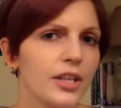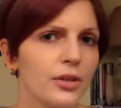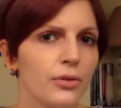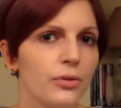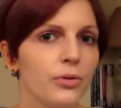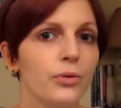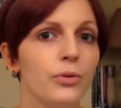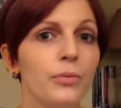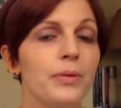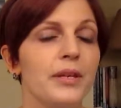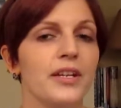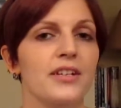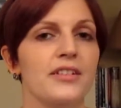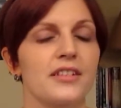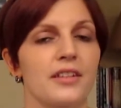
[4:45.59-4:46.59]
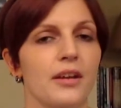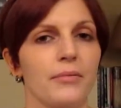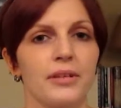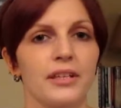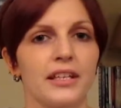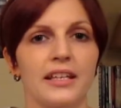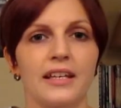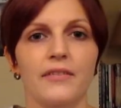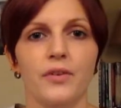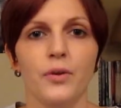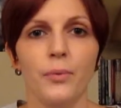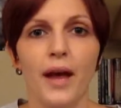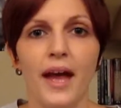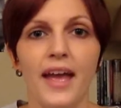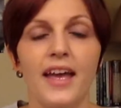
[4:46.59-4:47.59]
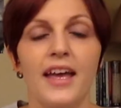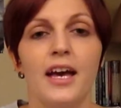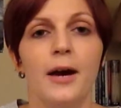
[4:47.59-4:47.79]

you who appears is not really going to give it away.